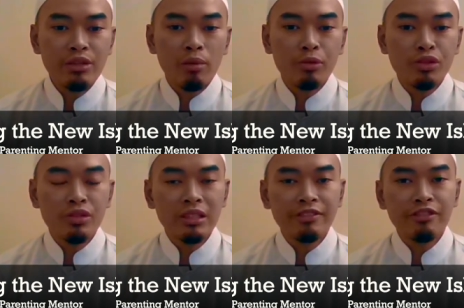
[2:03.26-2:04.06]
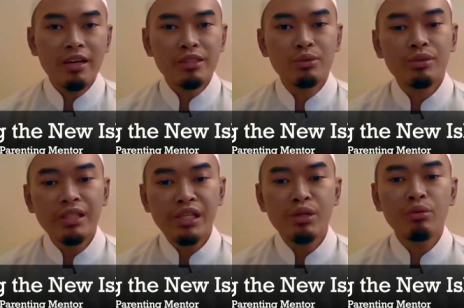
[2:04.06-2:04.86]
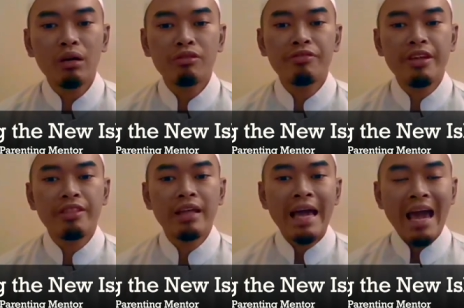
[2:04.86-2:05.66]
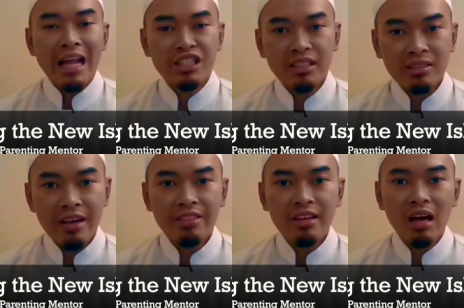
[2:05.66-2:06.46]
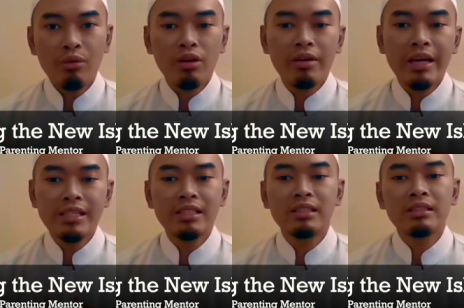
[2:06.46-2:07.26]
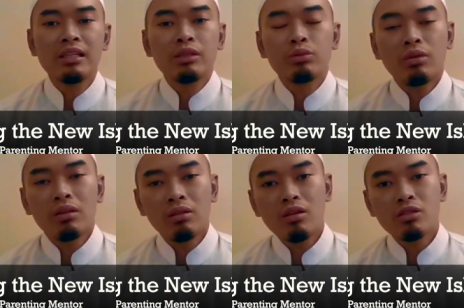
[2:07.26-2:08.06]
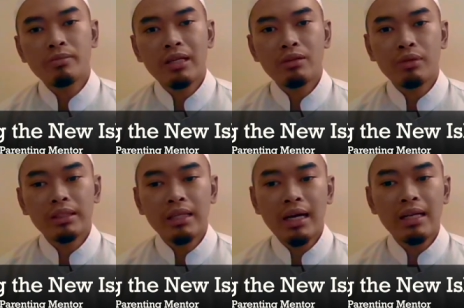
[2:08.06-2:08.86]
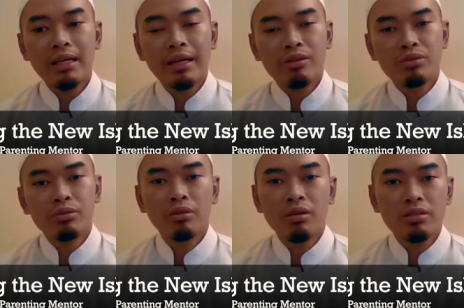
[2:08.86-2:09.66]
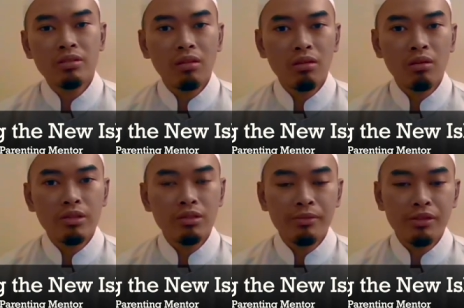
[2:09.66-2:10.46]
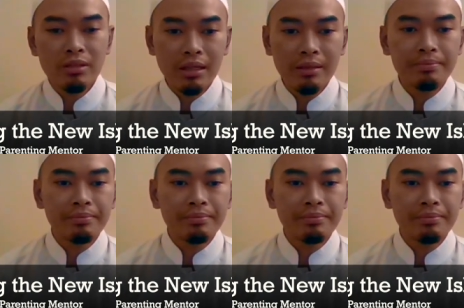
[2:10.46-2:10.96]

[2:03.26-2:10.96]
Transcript: new opportunity for us to renew our faith and strengthen our connection to Allah subhanahu wa ta'ala and Rasulullah sallallahu alaihi wasallam.